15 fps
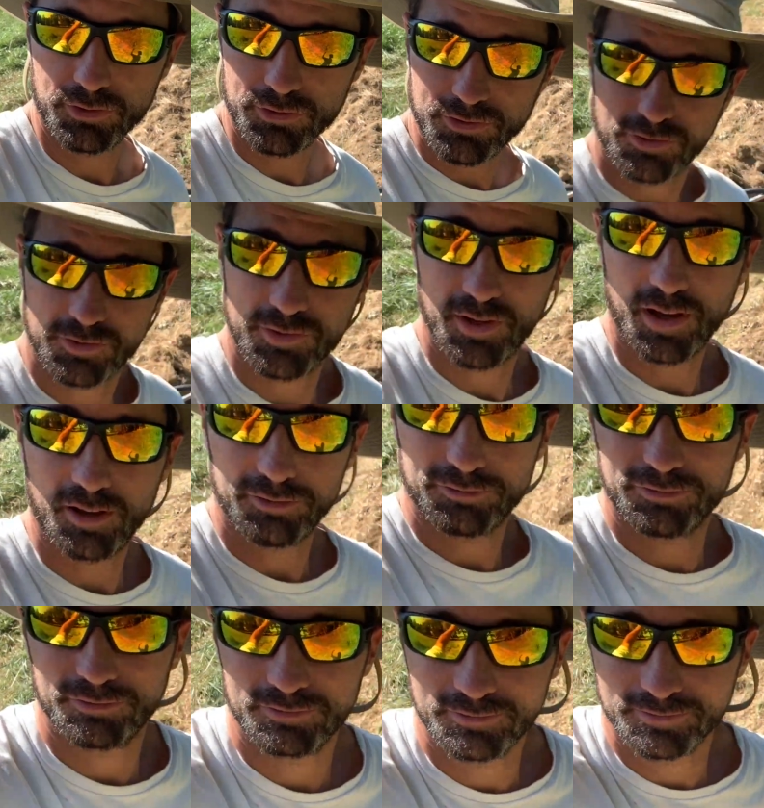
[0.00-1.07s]
of stuff
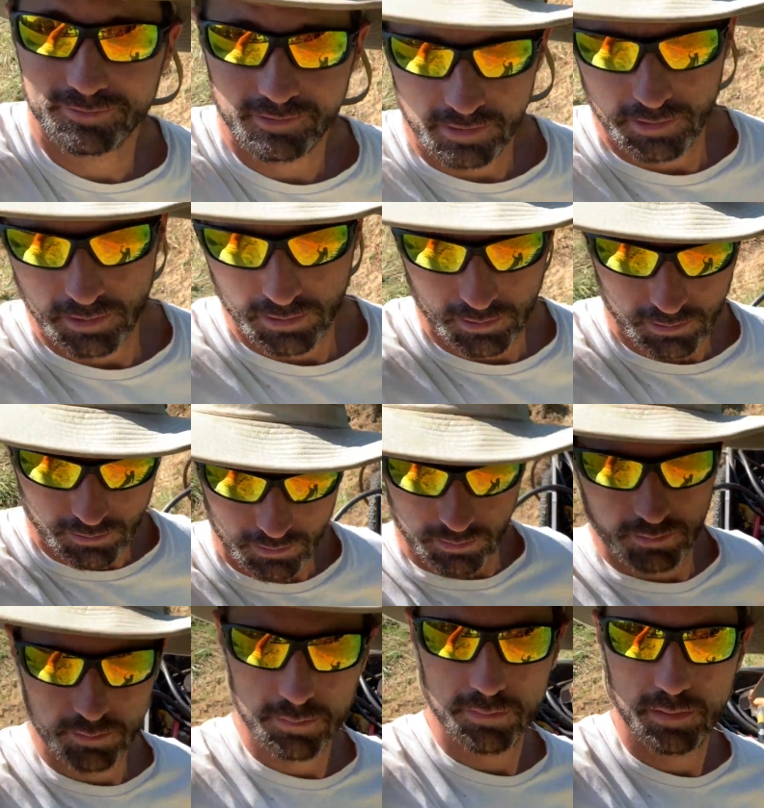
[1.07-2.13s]

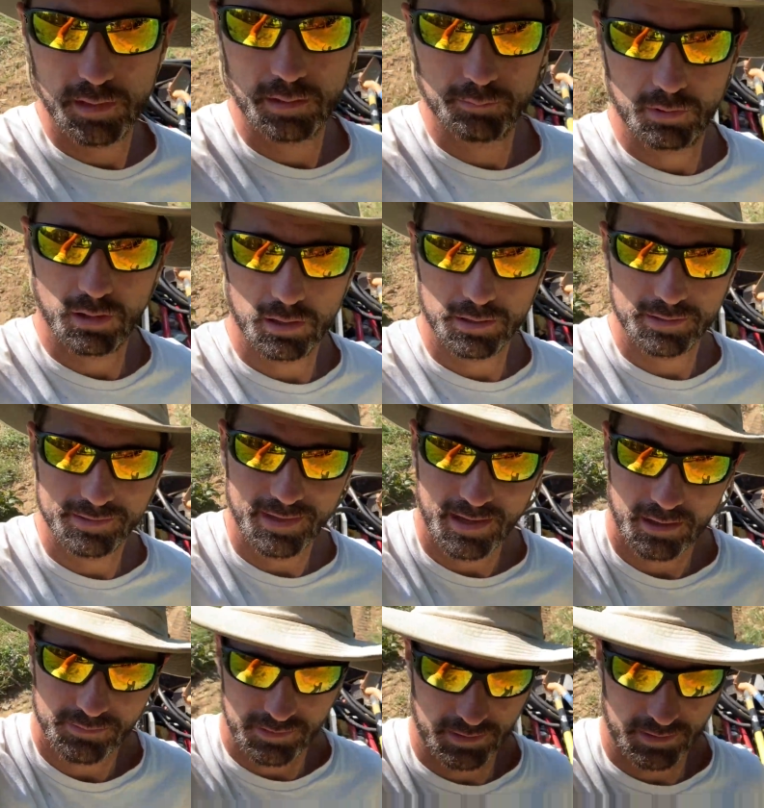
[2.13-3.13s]
that I'm lugging down